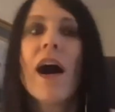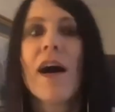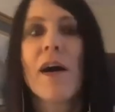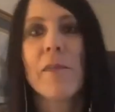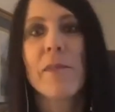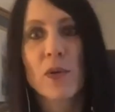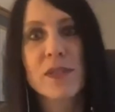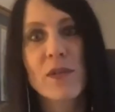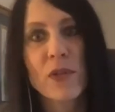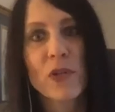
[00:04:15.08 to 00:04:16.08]
um,
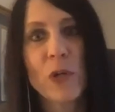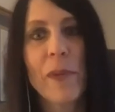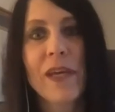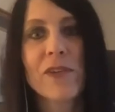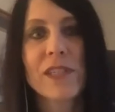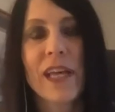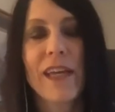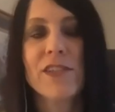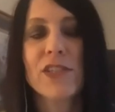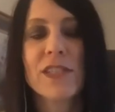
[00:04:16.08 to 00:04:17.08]
also the Global Maker
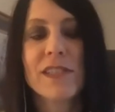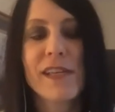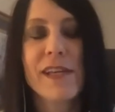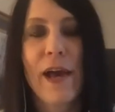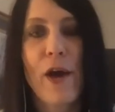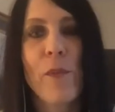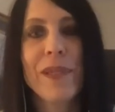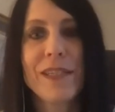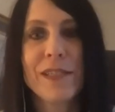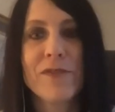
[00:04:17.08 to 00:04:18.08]
Day, and just seeing how
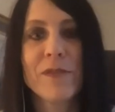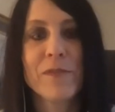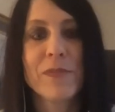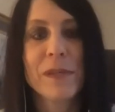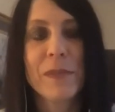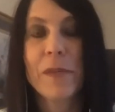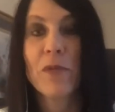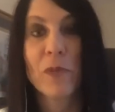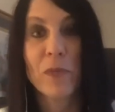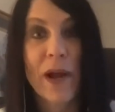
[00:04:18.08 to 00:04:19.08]
many different people
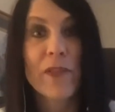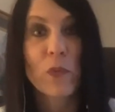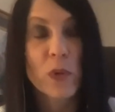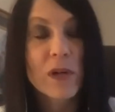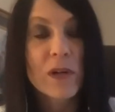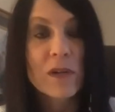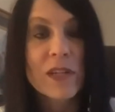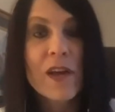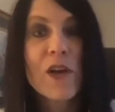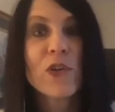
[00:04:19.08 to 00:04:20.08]
from around the world
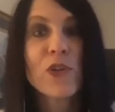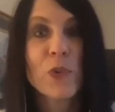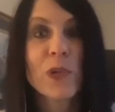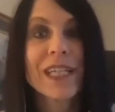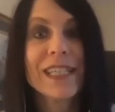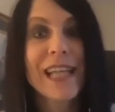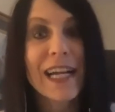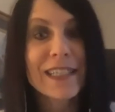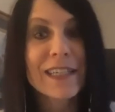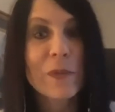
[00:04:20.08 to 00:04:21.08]
you were
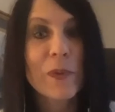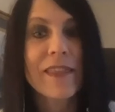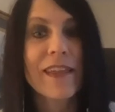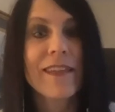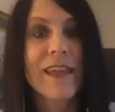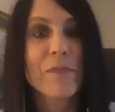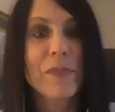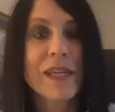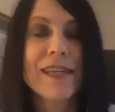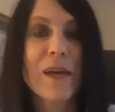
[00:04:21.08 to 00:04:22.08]
connecting with, and then
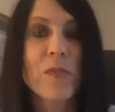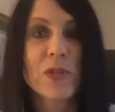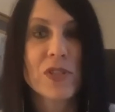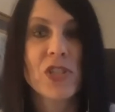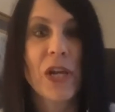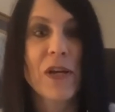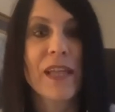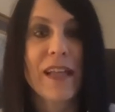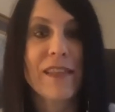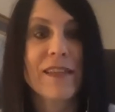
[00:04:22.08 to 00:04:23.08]
being able to share
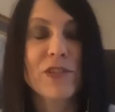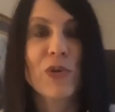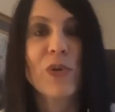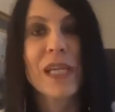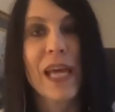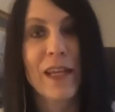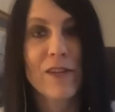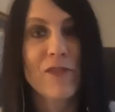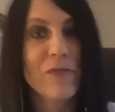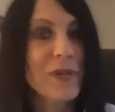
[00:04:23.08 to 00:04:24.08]
like these
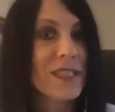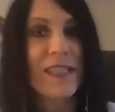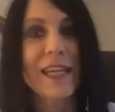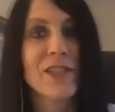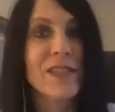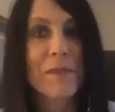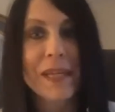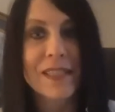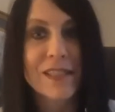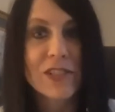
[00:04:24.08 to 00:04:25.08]
creative presentations and
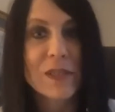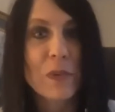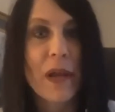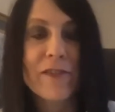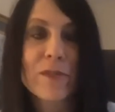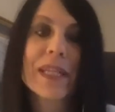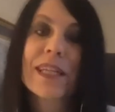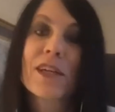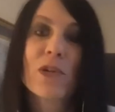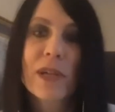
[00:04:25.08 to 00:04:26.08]
messages where everybody
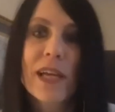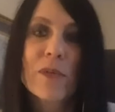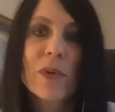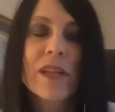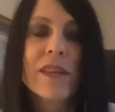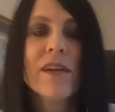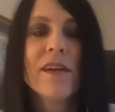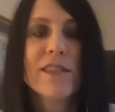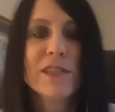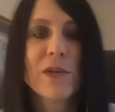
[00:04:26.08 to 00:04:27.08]
can create with.
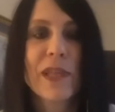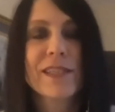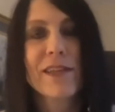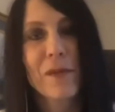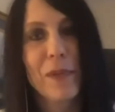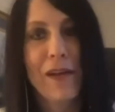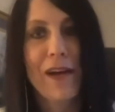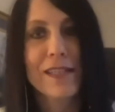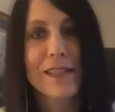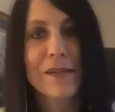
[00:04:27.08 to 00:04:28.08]
So that's got to be an
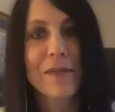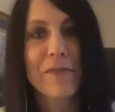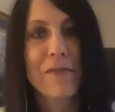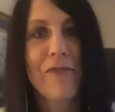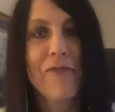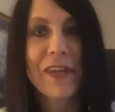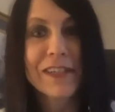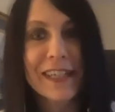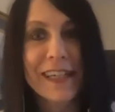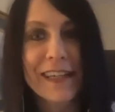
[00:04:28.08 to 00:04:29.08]
awesome
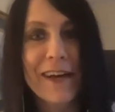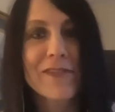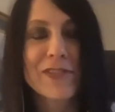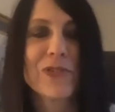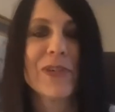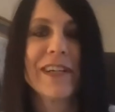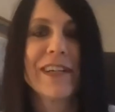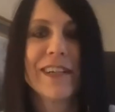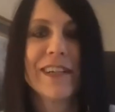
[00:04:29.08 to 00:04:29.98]
feeling, I'm sure.